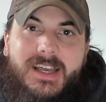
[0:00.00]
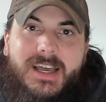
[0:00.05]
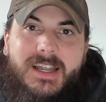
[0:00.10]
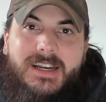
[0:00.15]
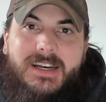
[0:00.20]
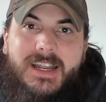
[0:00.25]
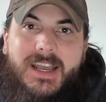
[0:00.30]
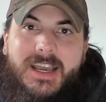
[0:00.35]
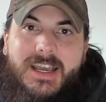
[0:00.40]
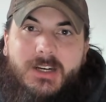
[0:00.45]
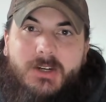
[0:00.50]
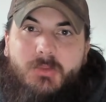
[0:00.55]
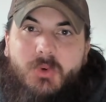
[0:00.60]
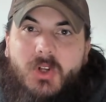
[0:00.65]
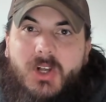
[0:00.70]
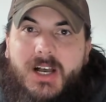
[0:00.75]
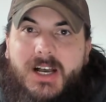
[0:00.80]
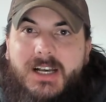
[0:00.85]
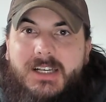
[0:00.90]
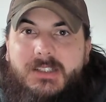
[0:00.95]
at an
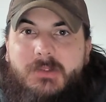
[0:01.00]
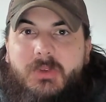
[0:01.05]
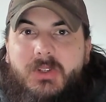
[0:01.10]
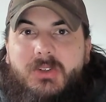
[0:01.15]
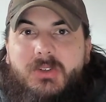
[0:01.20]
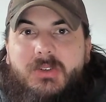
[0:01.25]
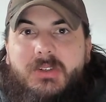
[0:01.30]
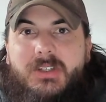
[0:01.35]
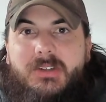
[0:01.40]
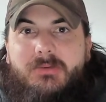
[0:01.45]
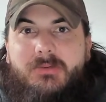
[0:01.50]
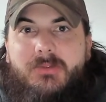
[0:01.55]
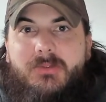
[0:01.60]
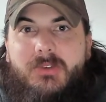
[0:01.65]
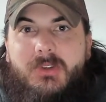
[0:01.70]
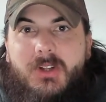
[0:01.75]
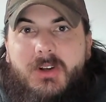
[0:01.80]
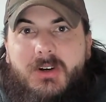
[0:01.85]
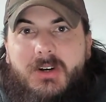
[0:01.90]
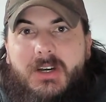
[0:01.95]
animal hospital in
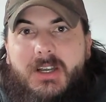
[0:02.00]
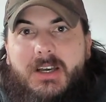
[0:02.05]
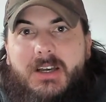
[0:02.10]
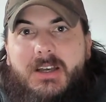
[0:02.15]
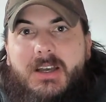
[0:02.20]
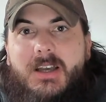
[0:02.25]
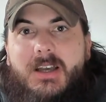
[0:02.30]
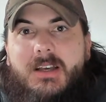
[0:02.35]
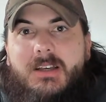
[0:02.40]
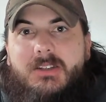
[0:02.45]
Florida,